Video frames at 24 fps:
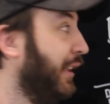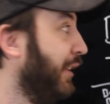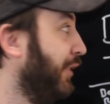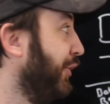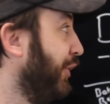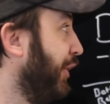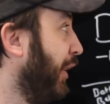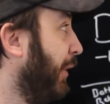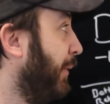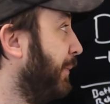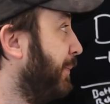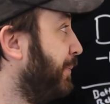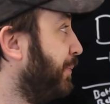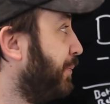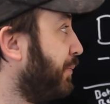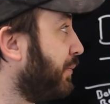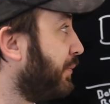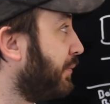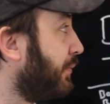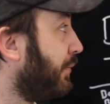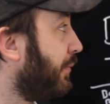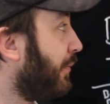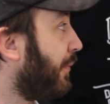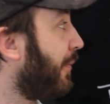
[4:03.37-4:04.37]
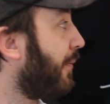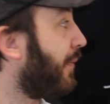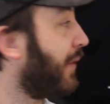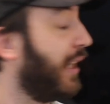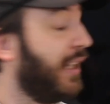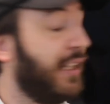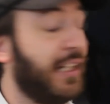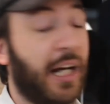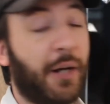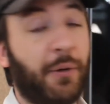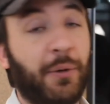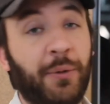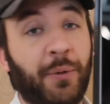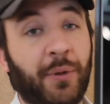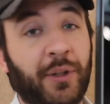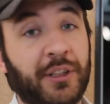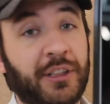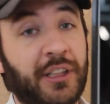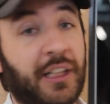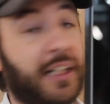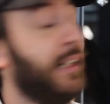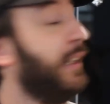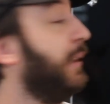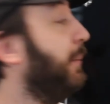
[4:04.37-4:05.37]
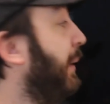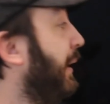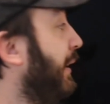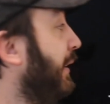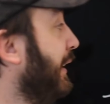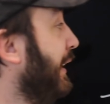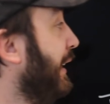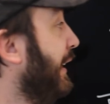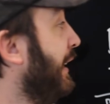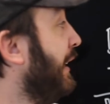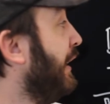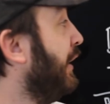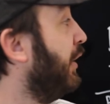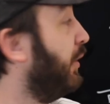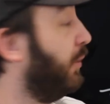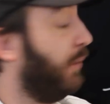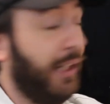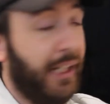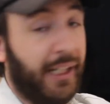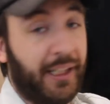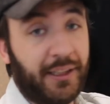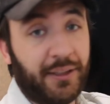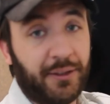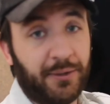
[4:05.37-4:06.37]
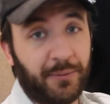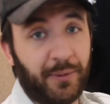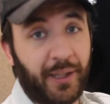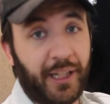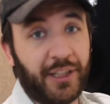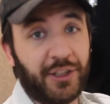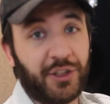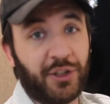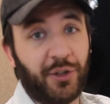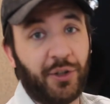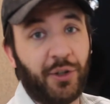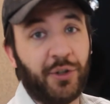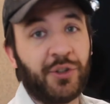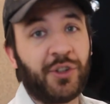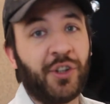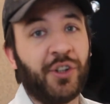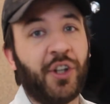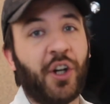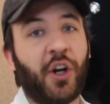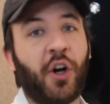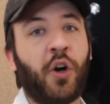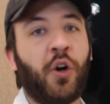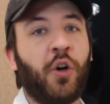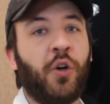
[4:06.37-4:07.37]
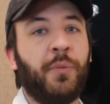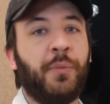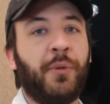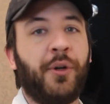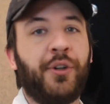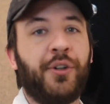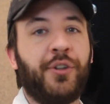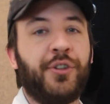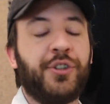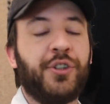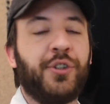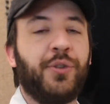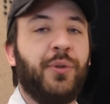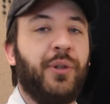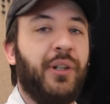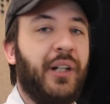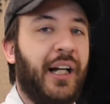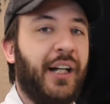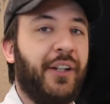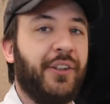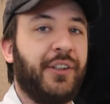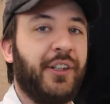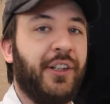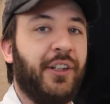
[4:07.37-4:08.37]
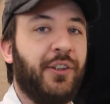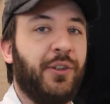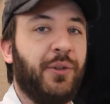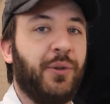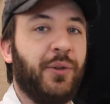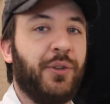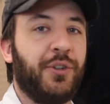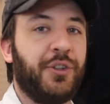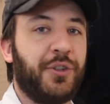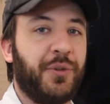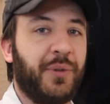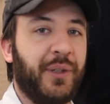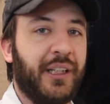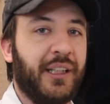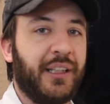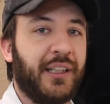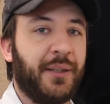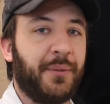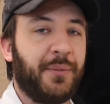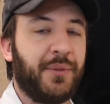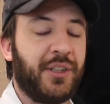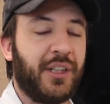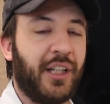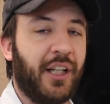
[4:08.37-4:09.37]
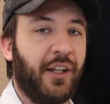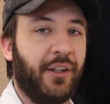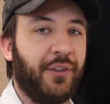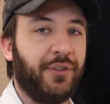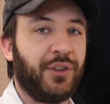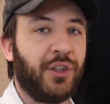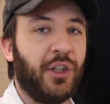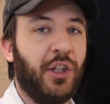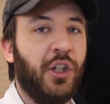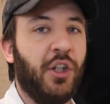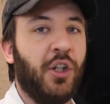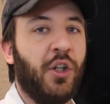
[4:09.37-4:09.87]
So now we want to talk about indirect, right? So those are the homeowners who are out there who are doing it themselves,